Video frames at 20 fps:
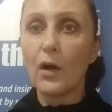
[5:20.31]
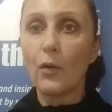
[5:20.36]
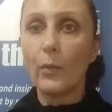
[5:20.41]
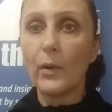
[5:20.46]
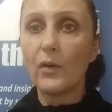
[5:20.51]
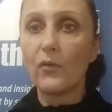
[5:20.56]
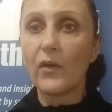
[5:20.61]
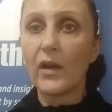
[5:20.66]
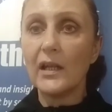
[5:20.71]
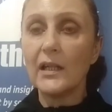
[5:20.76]

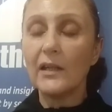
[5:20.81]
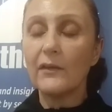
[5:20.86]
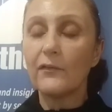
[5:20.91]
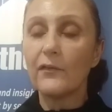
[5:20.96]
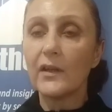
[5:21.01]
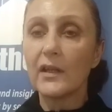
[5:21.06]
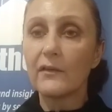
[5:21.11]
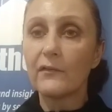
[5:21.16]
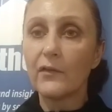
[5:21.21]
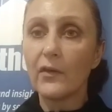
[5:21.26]
We really
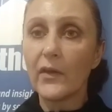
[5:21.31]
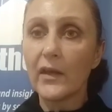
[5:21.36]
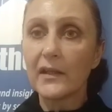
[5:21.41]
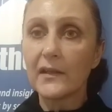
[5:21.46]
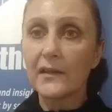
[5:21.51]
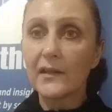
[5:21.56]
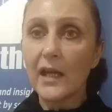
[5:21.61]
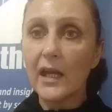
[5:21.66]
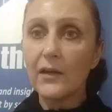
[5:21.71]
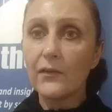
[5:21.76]
fear for their
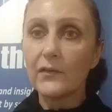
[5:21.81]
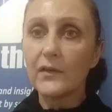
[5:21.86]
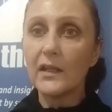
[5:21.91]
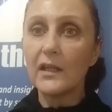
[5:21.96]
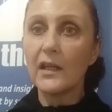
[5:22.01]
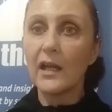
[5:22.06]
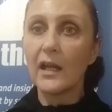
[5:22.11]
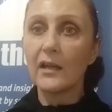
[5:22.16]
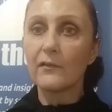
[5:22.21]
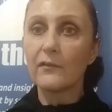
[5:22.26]

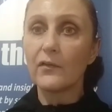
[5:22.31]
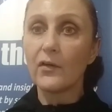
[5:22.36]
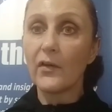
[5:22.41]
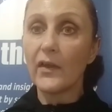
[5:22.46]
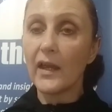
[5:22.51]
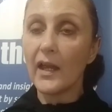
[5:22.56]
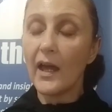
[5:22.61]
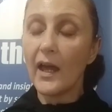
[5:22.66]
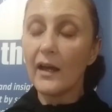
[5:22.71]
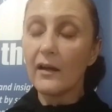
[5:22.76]
safety and for
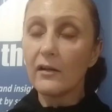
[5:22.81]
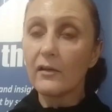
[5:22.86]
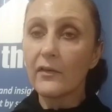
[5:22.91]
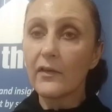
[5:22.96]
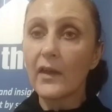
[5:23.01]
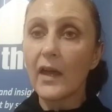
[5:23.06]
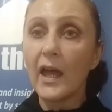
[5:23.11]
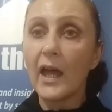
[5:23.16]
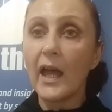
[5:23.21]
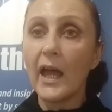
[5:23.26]
their
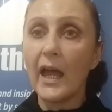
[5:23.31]
health,